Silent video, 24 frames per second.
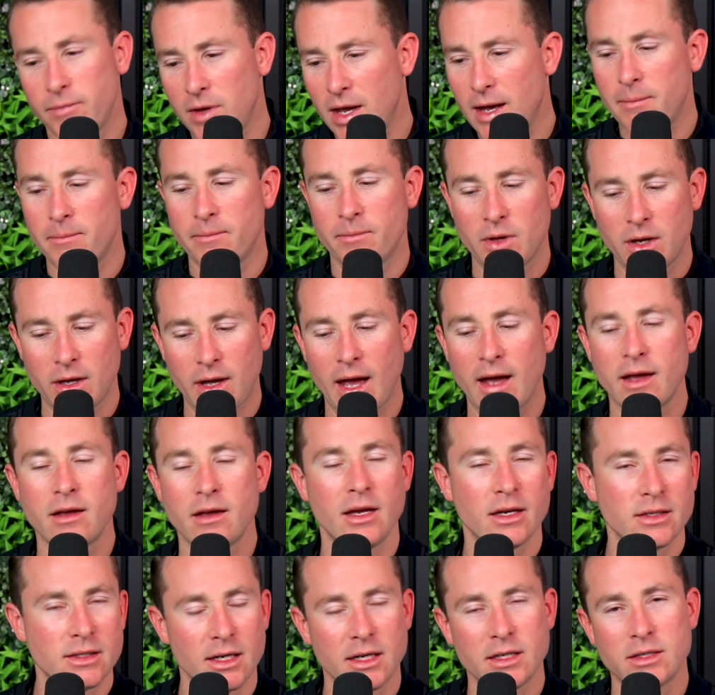Yep. Okay.
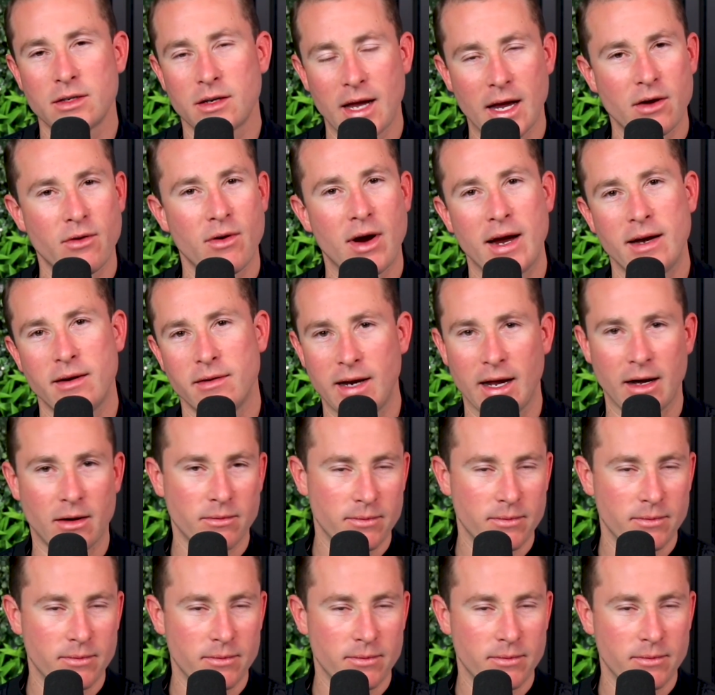Yes, it is. Okay, great. Now,